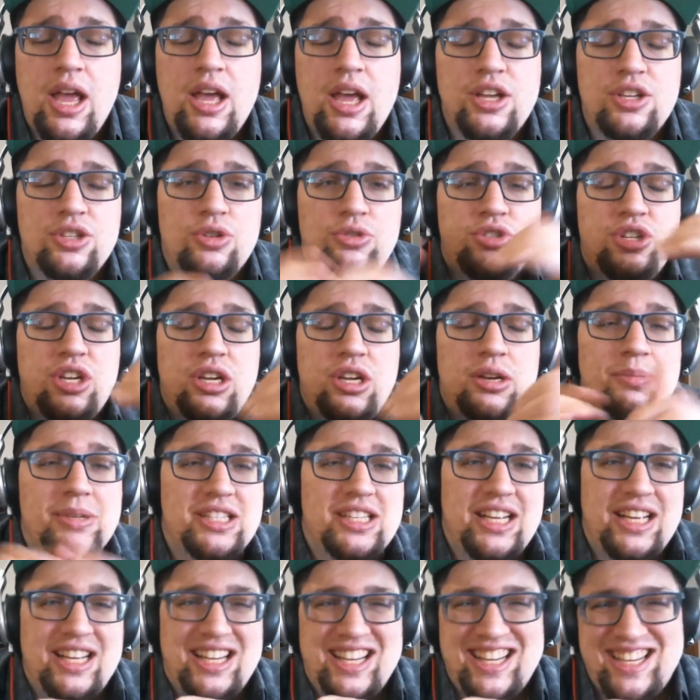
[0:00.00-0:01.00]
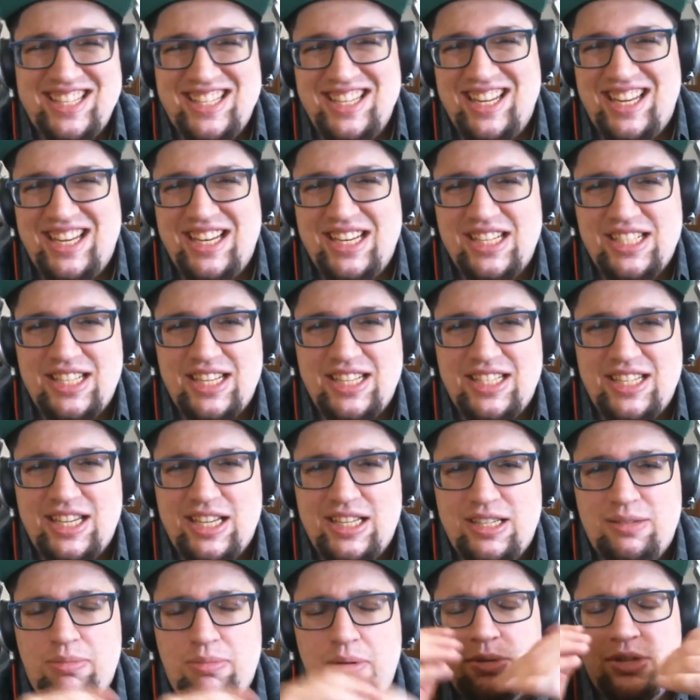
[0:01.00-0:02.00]
So gentlemen, stay classy, ladies, stay
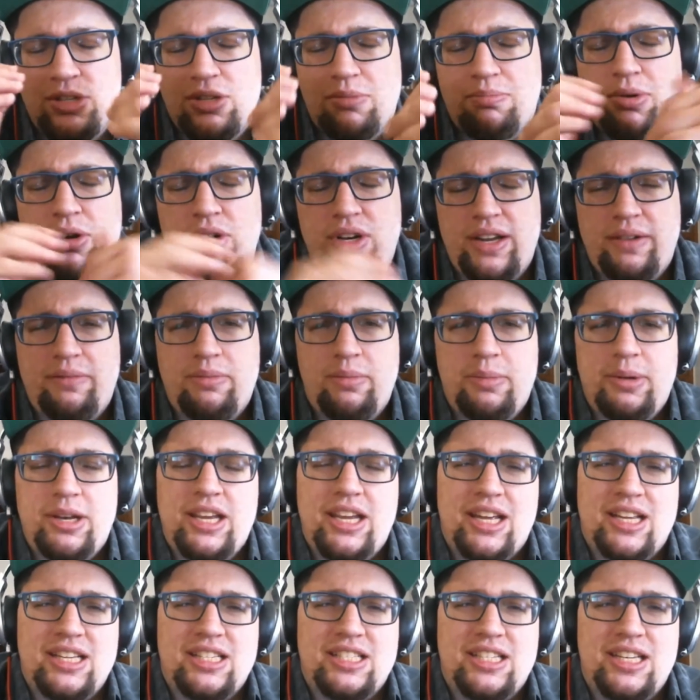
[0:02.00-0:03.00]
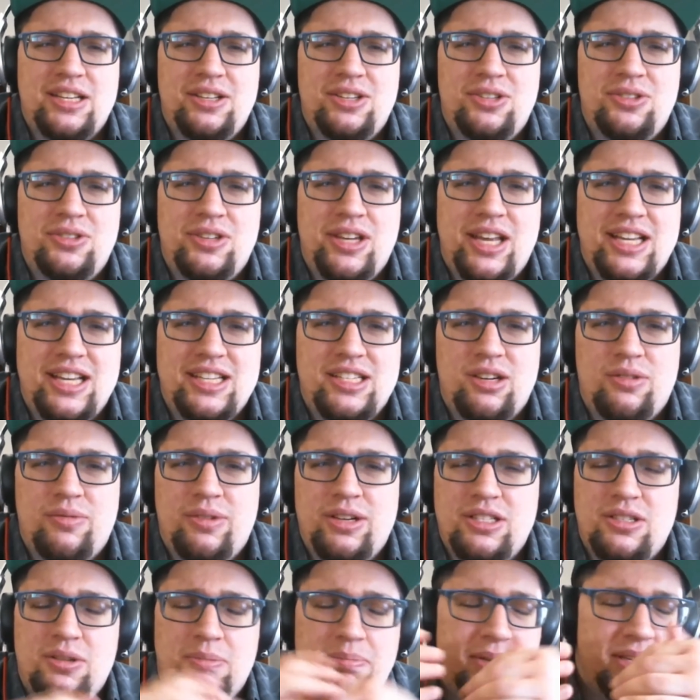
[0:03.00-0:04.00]
sassy, but most importantly, everybody, you gotta stay a little nasty, alright?
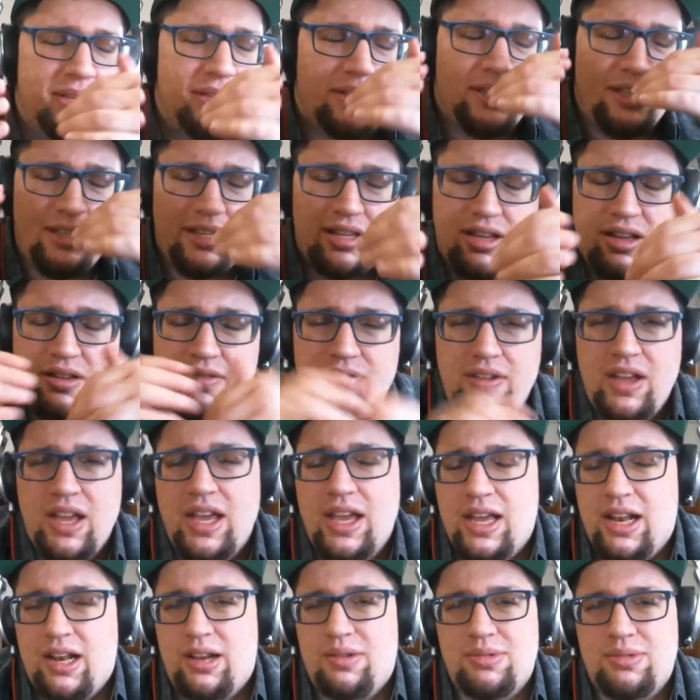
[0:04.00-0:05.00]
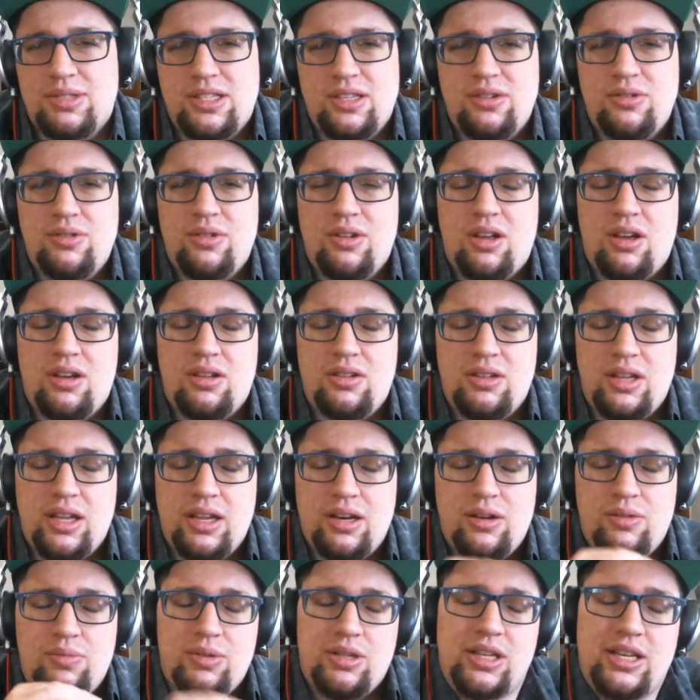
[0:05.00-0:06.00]
So peace and love, and I will see you all
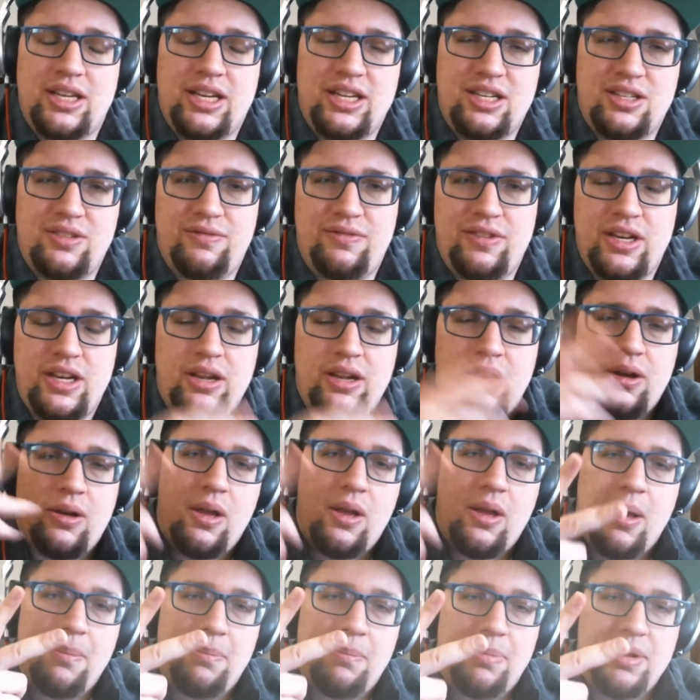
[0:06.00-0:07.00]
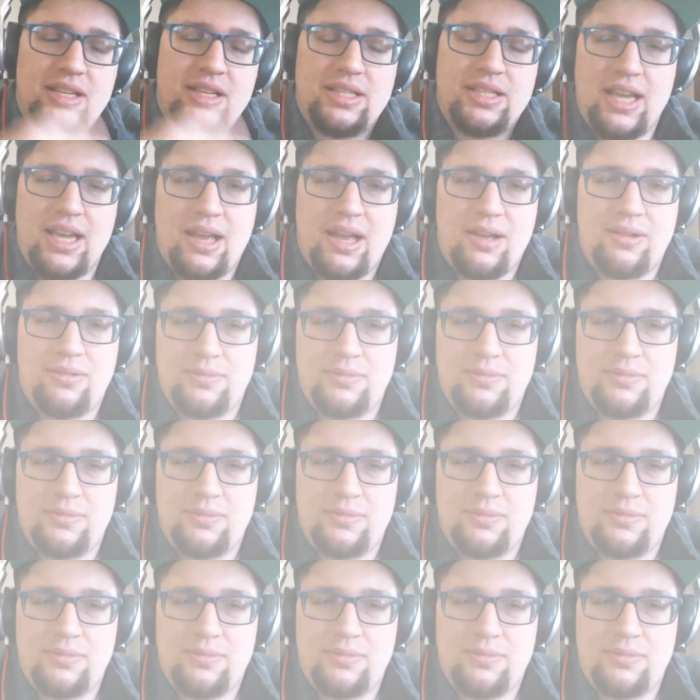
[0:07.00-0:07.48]
later with the next video. Peace out.